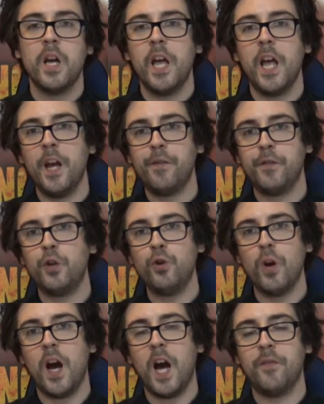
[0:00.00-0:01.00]
If you
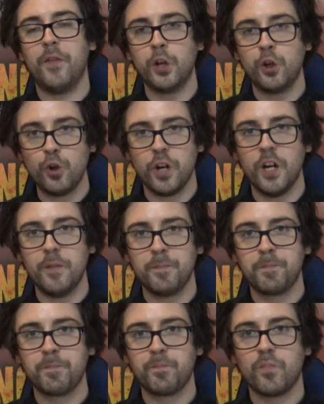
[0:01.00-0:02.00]
have a unit
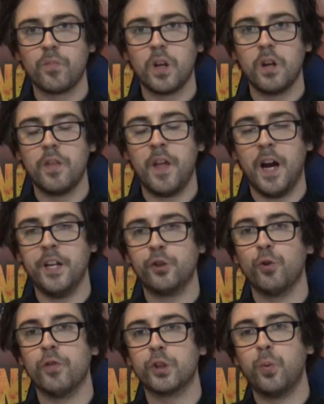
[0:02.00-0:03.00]
that is
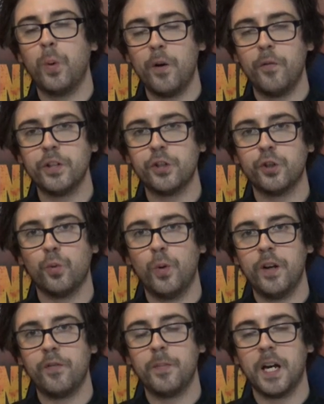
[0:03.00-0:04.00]
over 12 inches
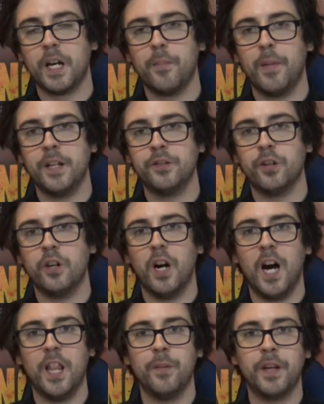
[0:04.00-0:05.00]
away from that commander
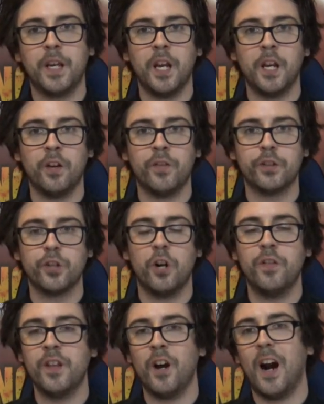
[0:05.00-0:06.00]
at the beginning of the
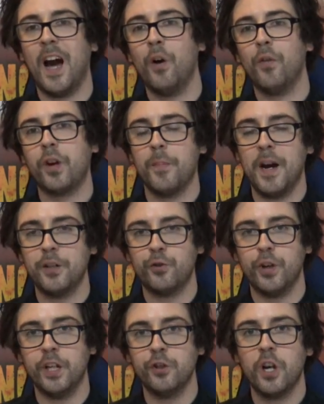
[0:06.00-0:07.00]
turn, they are out of command
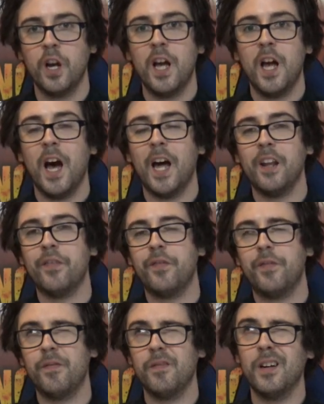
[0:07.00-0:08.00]
range, and
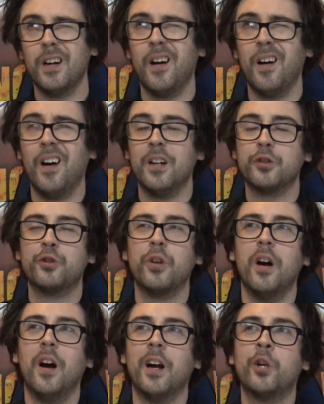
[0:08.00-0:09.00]
if,
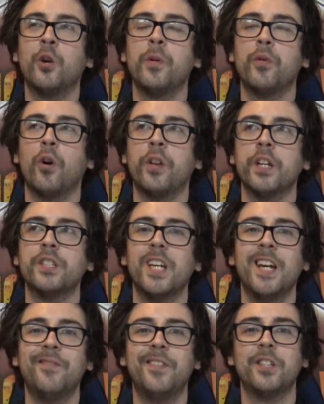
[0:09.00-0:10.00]
I could be wrong with this,
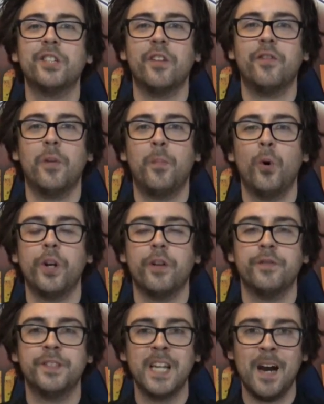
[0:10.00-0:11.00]
if they suffer a point
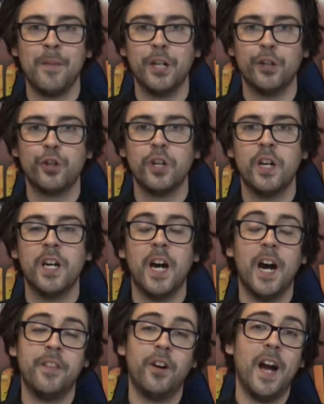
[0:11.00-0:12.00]
of damage
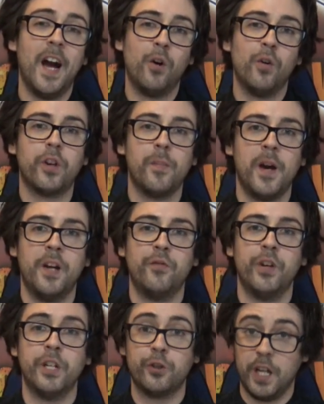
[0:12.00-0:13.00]
and they're out of command
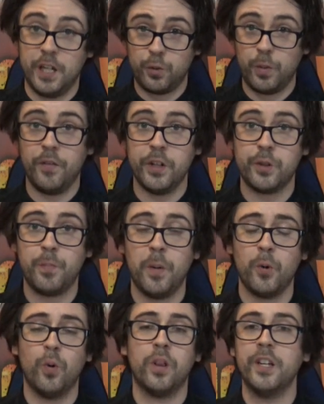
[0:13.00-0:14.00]
range, that 12-inch
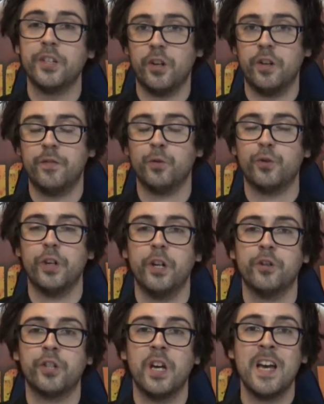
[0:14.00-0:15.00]
bubble, unless they're
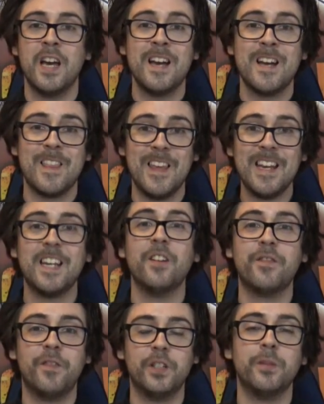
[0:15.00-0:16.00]
infiltrators, they can
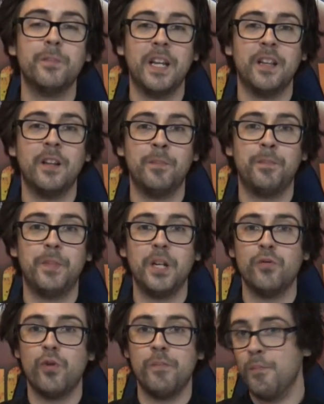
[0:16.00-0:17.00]
fundamentally be
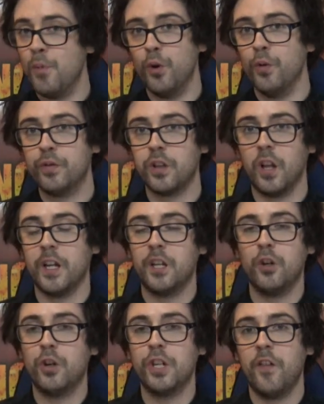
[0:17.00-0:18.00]
removed. Like,
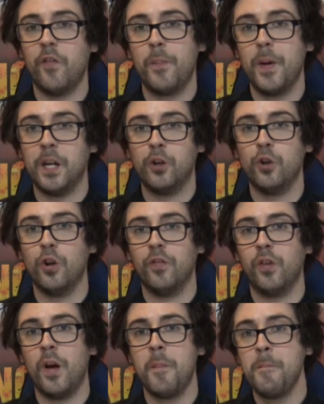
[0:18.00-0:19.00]
you could have a big unit of
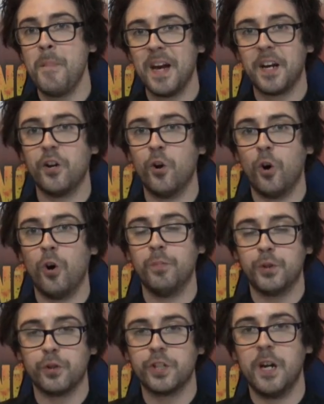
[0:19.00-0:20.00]
like Mega
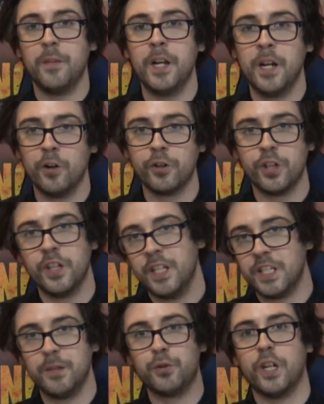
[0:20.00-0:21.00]
Knobs or Terminators and they
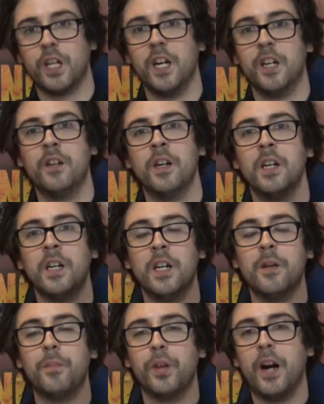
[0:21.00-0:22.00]
deep strike in,
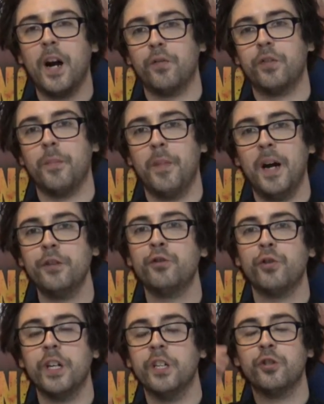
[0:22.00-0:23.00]
but they're out of command
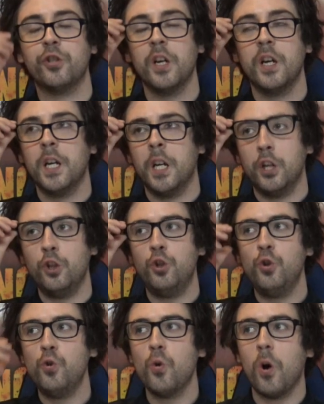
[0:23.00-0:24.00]
range,
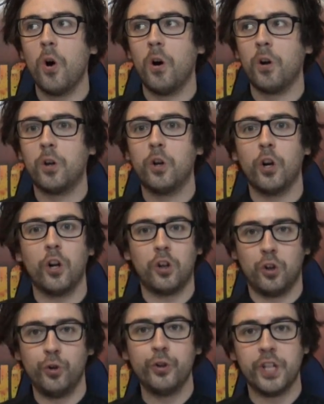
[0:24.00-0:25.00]
you are going to
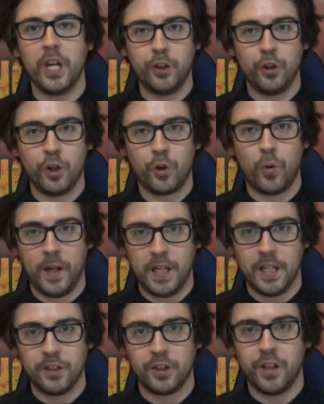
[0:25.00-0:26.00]
lose that unit quite
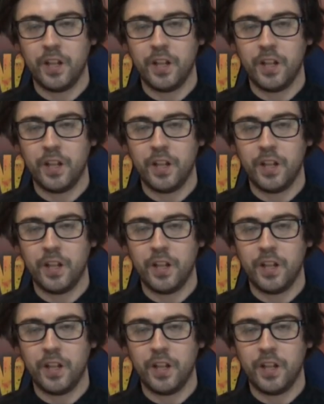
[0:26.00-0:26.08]
easily.